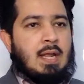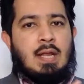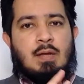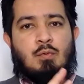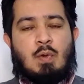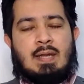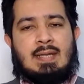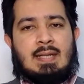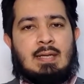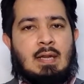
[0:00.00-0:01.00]

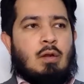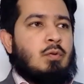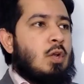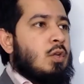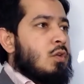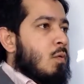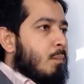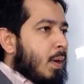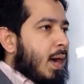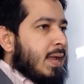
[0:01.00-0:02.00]
renting it out. You're
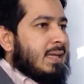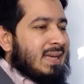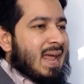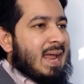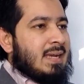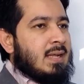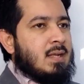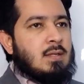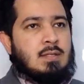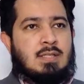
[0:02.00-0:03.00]
buying land,
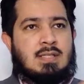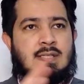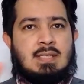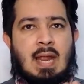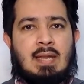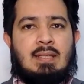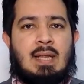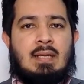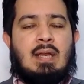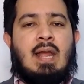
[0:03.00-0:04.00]
selling
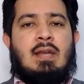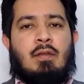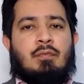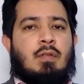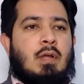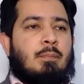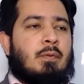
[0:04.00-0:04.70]
that land after a couple of